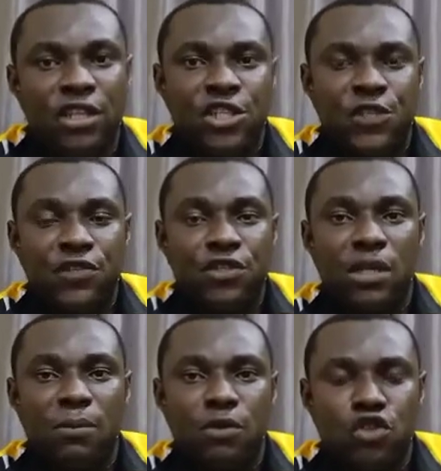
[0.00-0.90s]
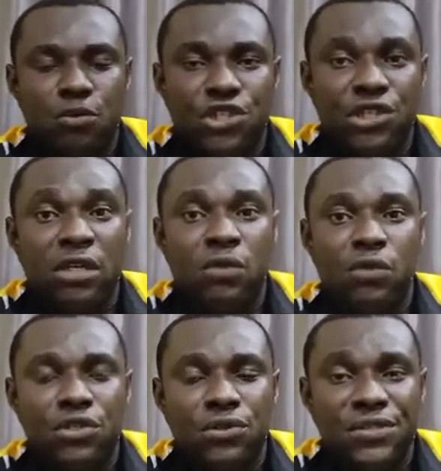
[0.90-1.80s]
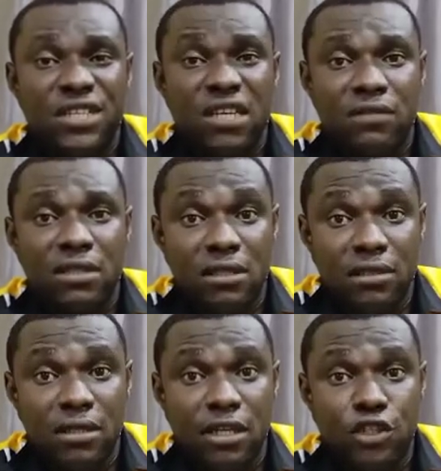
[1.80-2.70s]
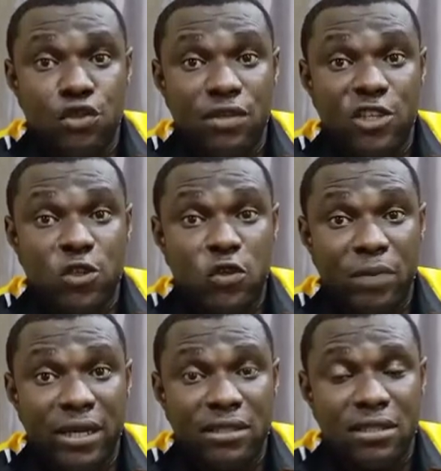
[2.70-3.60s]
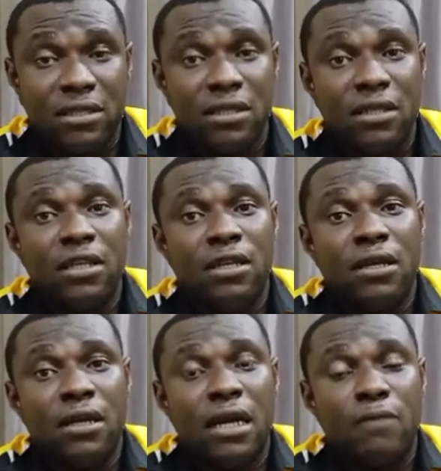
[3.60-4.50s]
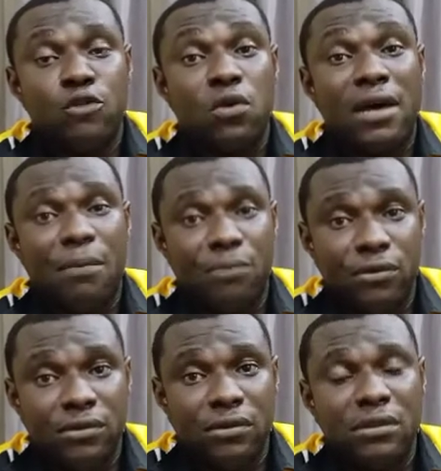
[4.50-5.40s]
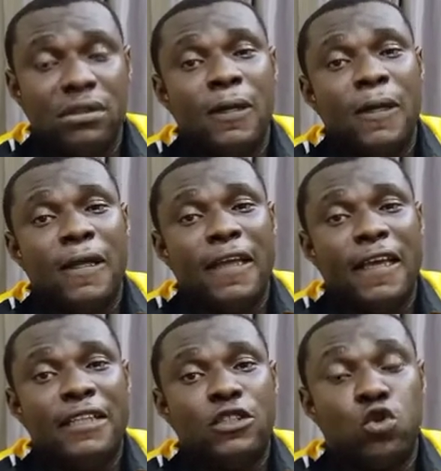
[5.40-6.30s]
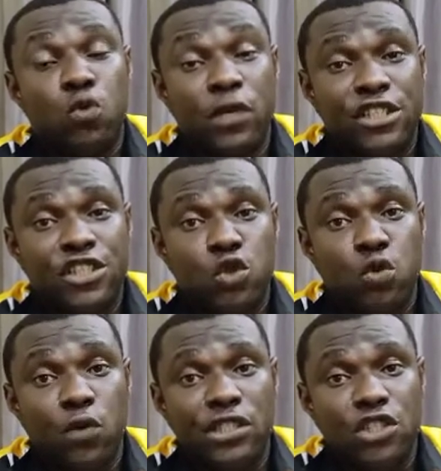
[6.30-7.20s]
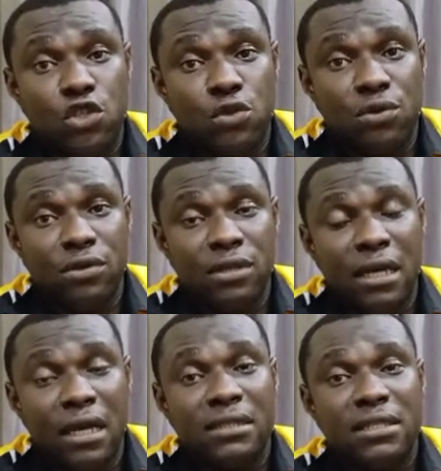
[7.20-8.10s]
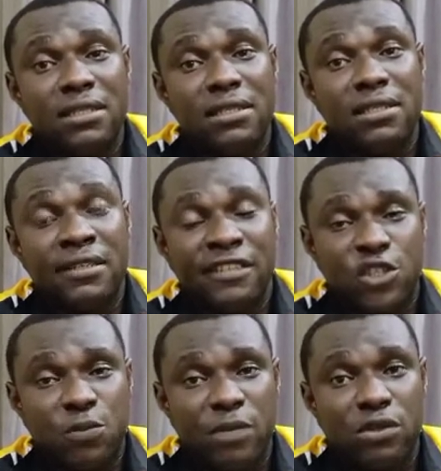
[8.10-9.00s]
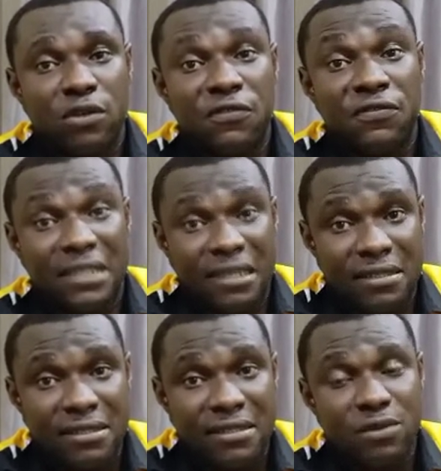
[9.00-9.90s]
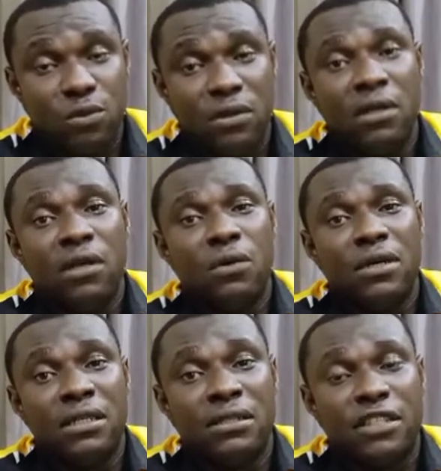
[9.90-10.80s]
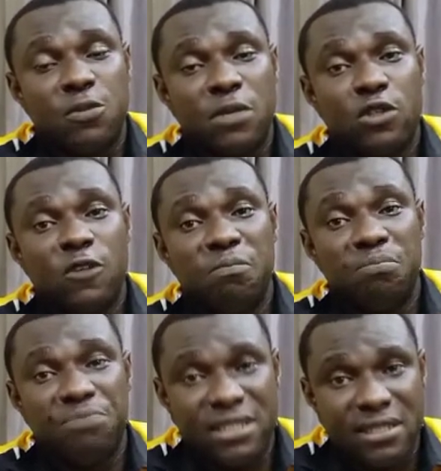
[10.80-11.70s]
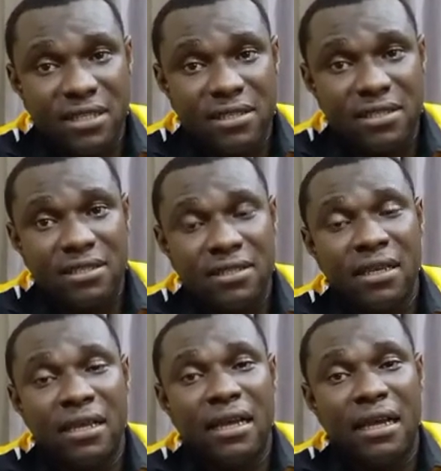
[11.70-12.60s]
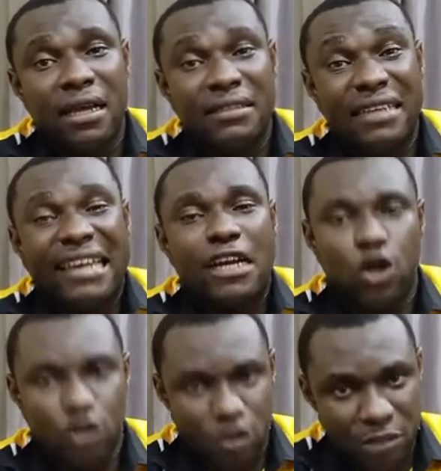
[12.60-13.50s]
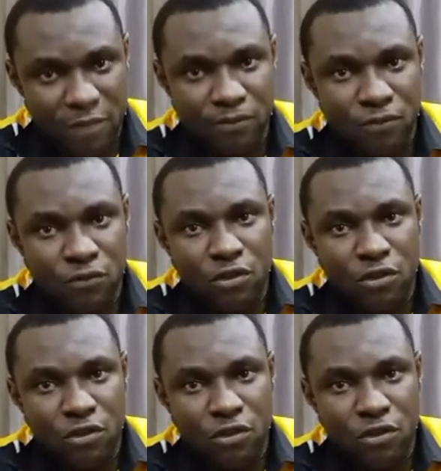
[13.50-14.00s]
In this video, I'm going to be sharing with you seven things that you should expect to happen in 2022. And this is in respect of finances, in respect of business and economy.